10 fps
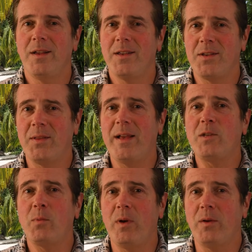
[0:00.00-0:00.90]
So that's
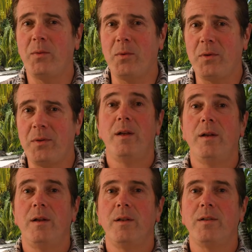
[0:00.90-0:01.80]
pretty cool.
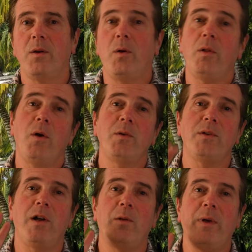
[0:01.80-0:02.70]
So hello to
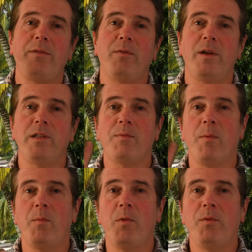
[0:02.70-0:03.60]
all my friends
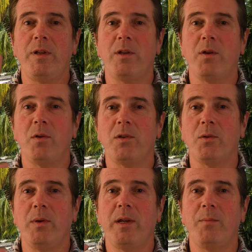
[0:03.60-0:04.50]
from the Moving to Costa
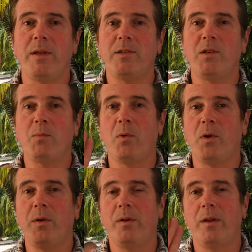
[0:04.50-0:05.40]
Rica message
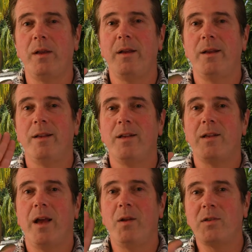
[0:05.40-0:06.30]
board.
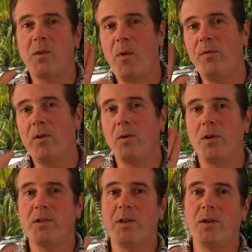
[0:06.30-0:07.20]
I know some of you
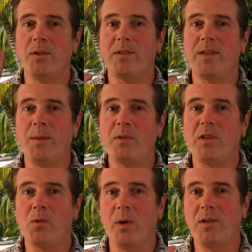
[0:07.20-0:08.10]
are still in the same
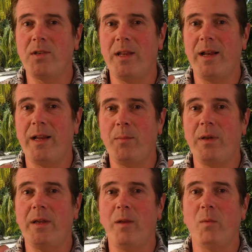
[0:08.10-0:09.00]
situation that I'm
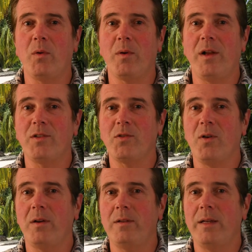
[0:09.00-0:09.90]
in, and we're all
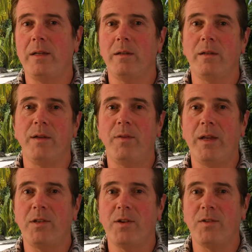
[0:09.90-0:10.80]
struggling and giving
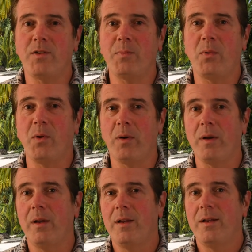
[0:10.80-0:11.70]
each other
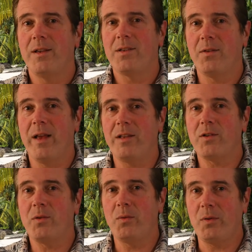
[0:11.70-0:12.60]
support. So that's
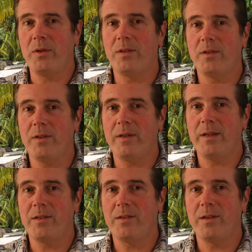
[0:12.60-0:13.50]
cool. It's,
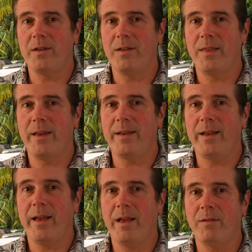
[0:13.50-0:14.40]
it's a good thing to
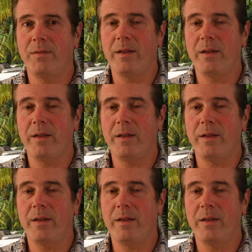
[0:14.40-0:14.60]
have.